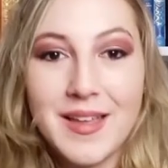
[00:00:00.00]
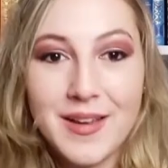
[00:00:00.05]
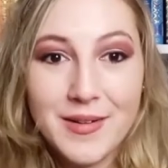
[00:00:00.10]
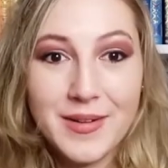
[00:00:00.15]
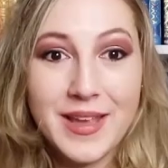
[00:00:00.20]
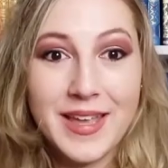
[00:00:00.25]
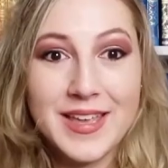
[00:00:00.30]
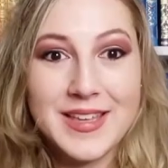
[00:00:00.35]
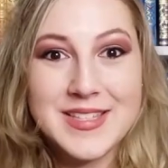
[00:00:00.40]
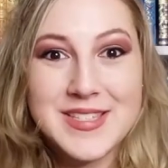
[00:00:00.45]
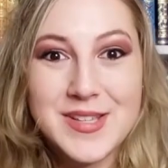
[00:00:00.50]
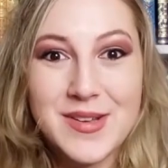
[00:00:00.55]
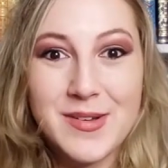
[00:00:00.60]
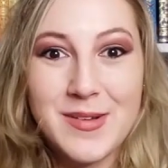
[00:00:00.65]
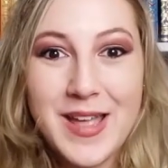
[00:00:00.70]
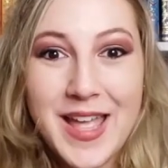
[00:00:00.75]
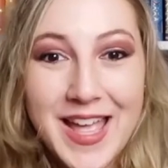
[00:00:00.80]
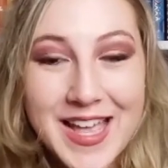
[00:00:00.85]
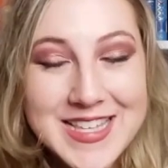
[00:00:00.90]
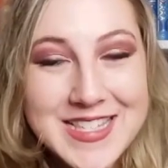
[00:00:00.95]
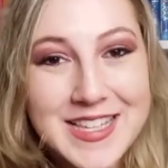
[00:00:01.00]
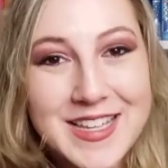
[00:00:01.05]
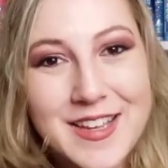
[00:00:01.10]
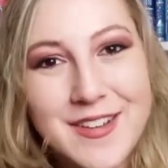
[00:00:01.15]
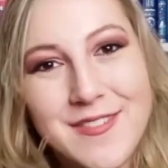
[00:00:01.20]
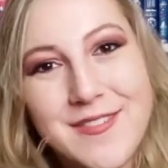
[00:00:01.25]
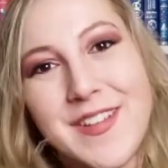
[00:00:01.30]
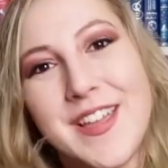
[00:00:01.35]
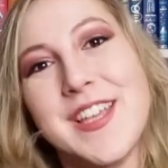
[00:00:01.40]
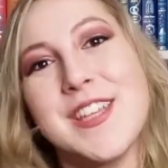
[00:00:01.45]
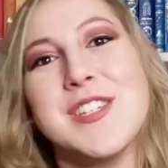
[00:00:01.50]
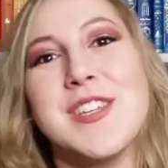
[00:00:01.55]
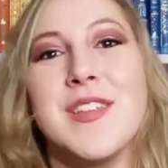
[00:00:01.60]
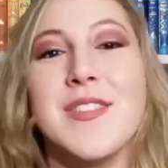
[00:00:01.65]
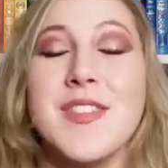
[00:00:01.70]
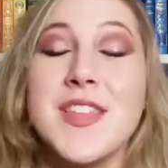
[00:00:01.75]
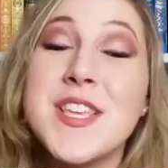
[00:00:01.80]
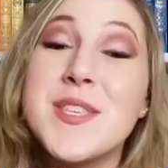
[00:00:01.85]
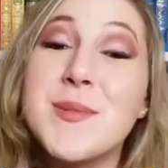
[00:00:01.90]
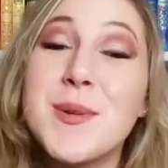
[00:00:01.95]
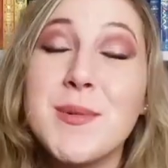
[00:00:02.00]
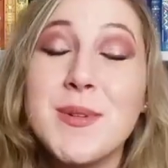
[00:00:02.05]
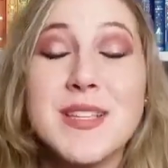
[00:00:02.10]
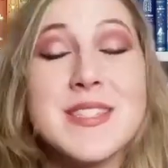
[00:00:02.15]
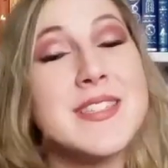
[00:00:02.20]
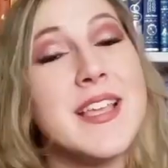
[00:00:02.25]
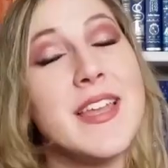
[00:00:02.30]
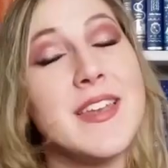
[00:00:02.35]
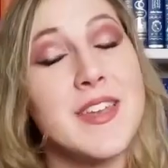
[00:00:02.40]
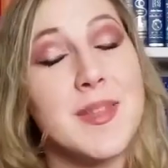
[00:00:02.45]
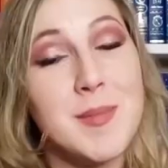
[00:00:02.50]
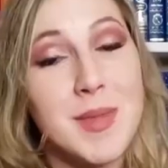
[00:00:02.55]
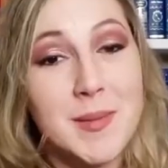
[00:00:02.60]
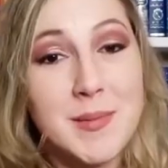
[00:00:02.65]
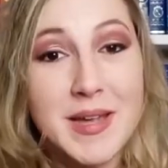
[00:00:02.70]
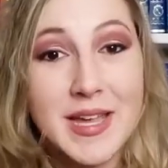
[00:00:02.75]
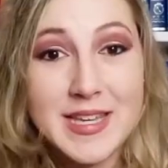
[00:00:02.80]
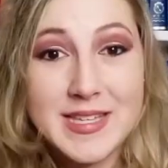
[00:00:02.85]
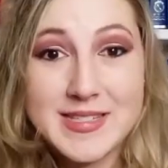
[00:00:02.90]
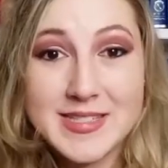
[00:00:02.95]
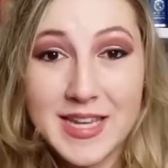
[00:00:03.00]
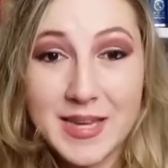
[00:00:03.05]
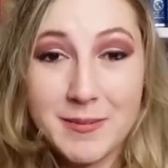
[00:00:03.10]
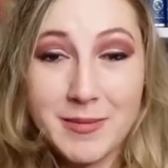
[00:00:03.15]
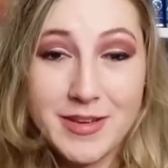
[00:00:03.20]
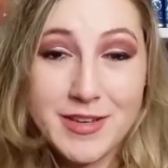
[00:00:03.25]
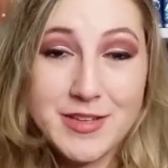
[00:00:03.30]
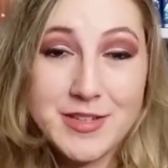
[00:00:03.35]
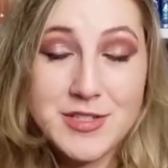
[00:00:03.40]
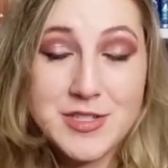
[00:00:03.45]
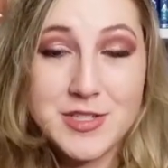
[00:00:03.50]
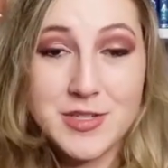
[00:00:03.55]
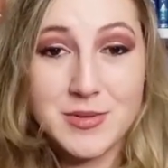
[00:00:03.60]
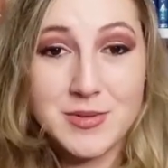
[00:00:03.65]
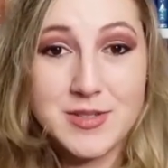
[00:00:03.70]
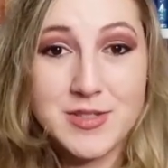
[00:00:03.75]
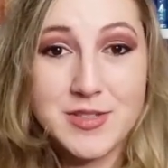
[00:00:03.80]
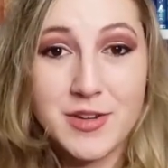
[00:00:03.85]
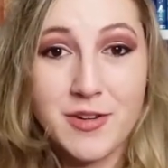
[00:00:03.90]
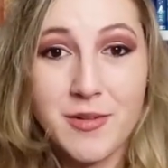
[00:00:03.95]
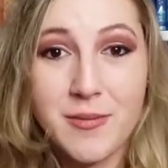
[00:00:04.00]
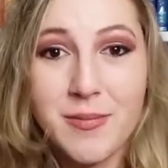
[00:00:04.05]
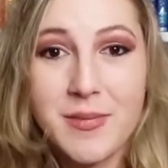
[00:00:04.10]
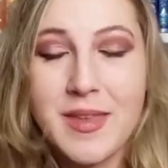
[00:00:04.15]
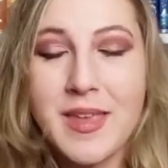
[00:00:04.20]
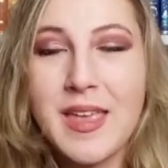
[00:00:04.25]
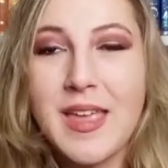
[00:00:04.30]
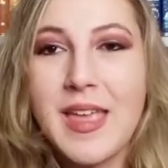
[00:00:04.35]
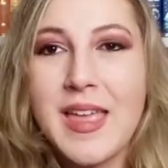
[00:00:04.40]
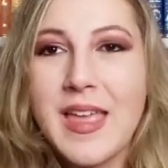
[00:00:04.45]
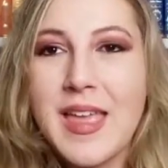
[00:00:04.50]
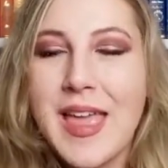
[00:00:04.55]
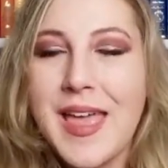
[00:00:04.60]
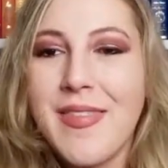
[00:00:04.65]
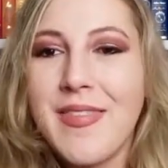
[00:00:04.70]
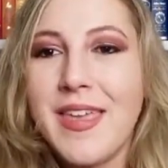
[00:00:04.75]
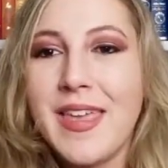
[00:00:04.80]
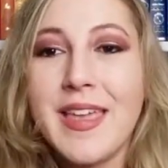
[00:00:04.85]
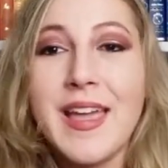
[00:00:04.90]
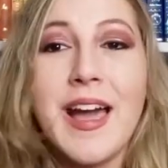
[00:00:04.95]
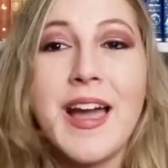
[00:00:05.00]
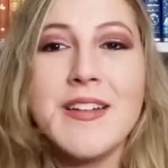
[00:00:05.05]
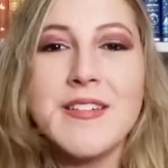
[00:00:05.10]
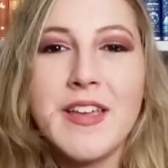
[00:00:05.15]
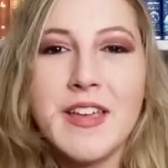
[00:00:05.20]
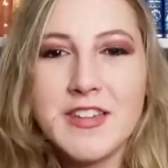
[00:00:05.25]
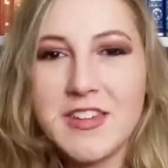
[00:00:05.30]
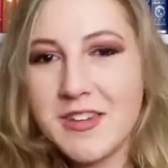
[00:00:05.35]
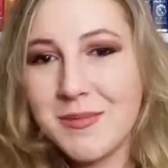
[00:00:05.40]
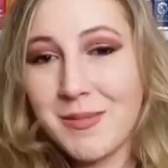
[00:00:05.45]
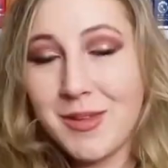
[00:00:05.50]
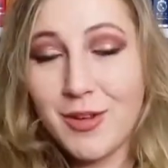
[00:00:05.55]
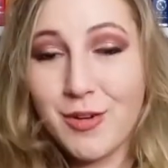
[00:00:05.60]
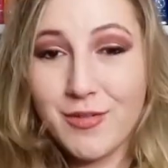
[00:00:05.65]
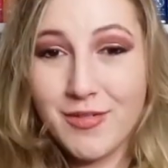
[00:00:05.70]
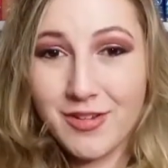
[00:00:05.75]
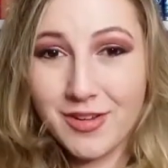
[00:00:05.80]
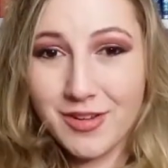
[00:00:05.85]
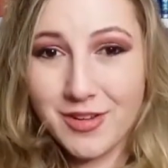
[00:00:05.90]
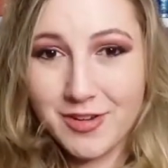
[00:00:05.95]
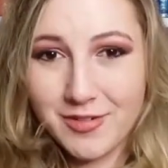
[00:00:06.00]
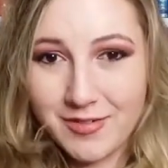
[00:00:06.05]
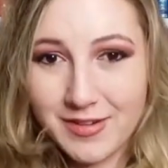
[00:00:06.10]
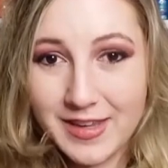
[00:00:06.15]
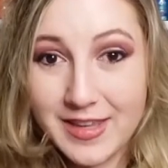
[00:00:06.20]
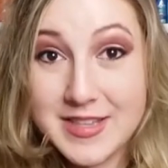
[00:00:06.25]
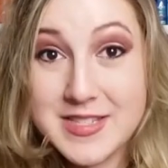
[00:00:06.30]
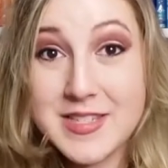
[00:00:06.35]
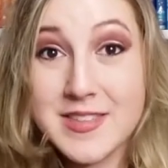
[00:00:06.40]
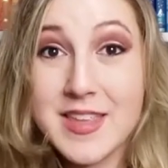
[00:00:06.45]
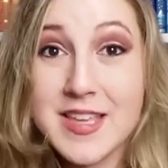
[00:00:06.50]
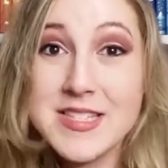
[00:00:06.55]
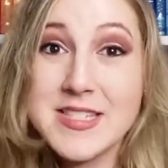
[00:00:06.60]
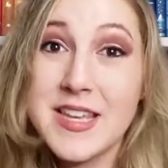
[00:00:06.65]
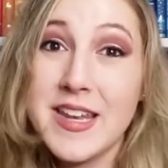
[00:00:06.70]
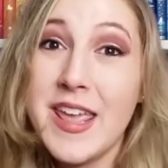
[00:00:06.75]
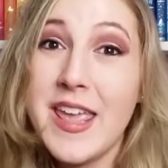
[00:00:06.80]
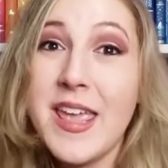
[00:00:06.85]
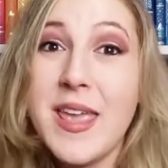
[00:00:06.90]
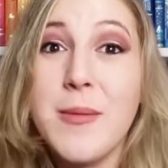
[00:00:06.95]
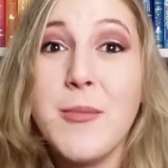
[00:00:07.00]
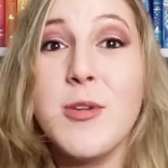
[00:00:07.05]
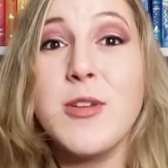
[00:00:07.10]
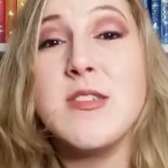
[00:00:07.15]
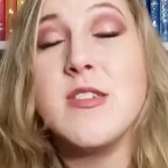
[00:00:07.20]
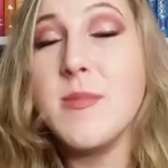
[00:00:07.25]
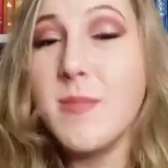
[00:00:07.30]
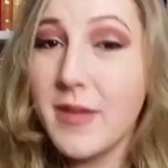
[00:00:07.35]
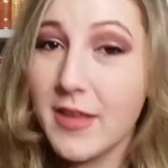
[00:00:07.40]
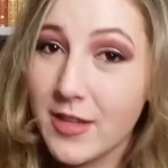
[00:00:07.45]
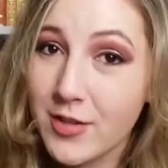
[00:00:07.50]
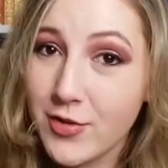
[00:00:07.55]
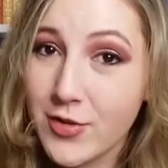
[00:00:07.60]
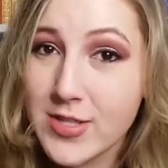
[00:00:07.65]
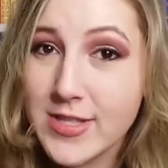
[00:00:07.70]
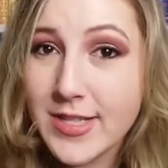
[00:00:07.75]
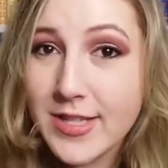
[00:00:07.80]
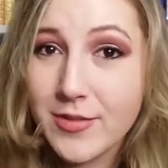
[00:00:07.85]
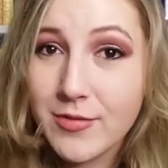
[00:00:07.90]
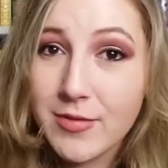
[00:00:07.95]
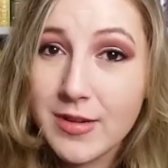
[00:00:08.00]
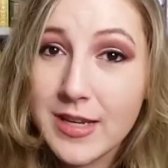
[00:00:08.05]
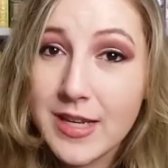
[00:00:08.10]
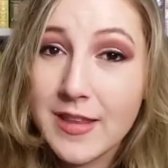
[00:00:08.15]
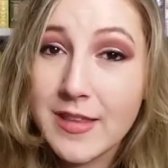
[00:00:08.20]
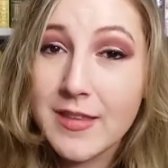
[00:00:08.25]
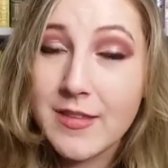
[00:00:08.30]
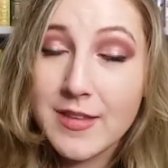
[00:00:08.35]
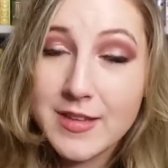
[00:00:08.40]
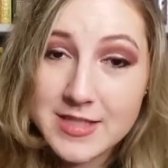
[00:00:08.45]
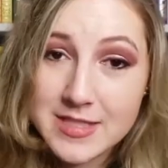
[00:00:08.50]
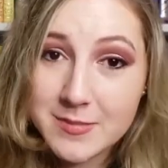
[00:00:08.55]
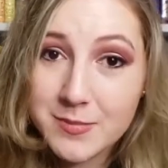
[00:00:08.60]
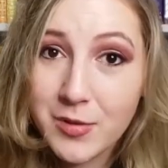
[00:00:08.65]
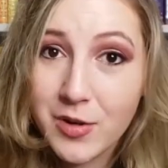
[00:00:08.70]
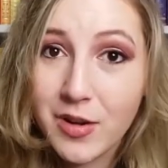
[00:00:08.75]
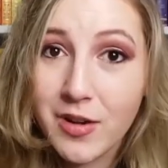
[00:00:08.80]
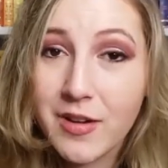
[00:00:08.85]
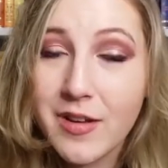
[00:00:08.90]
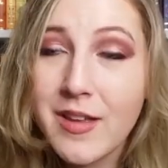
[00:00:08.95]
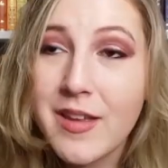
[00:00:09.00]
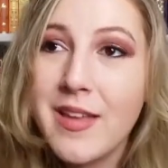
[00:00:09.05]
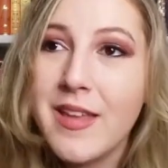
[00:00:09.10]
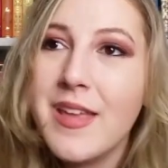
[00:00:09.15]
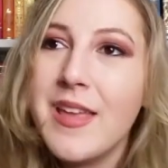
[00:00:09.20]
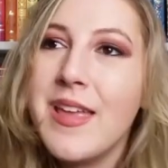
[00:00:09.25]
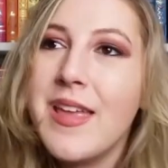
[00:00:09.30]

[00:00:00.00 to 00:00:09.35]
Okay, so as a confession, this one was sent to me by Simon & Schuster, and they contacted me over Goodreads and they said, hey, would you be interested in reading this book?